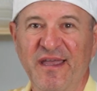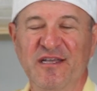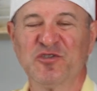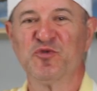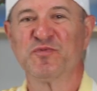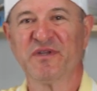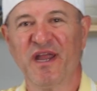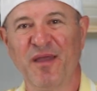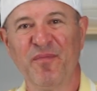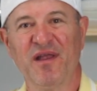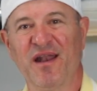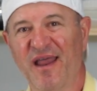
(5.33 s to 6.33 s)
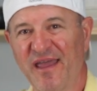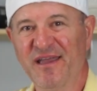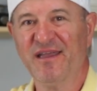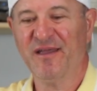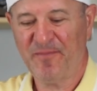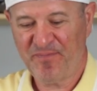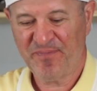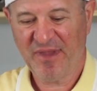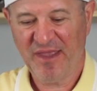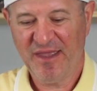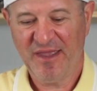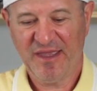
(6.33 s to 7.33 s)
subscribe and like,
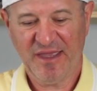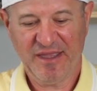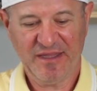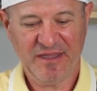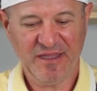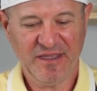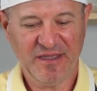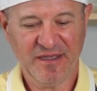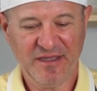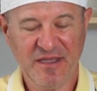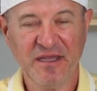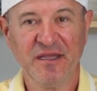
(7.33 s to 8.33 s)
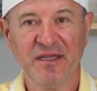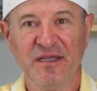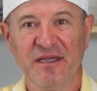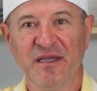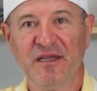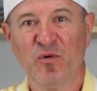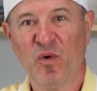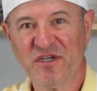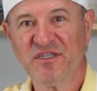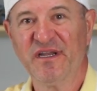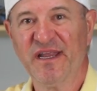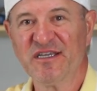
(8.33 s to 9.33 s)
and watch
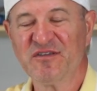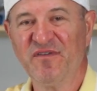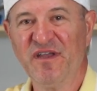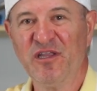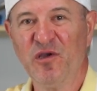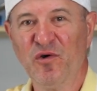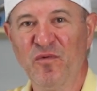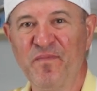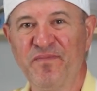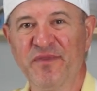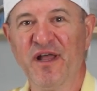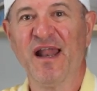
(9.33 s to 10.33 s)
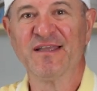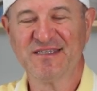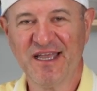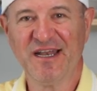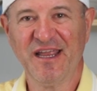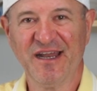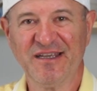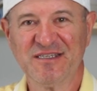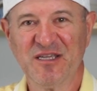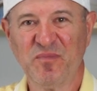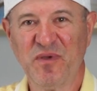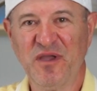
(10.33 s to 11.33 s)
the next video, the lasagna
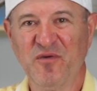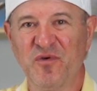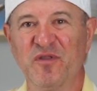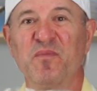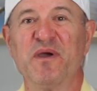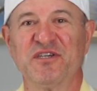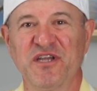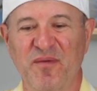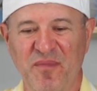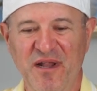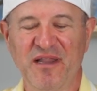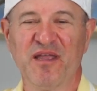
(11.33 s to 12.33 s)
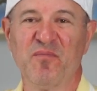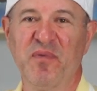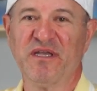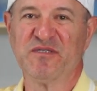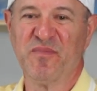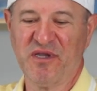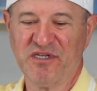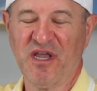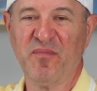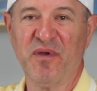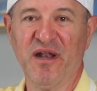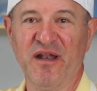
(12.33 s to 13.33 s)
recipe with bechamel, the best
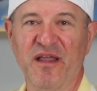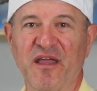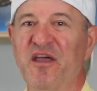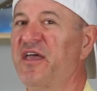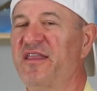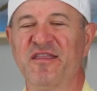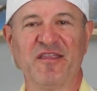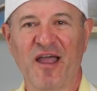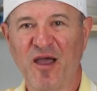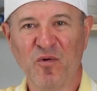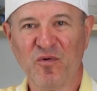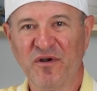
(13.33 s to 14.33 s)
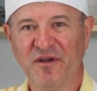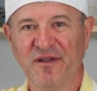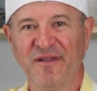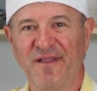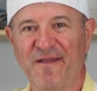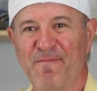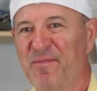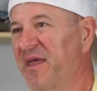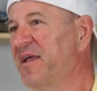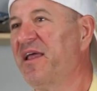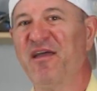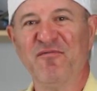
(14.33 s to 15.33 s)
bechamel in town
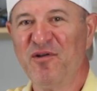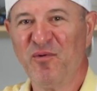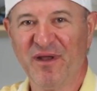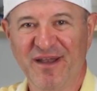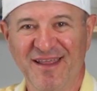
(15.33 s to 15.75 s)
and everywhere.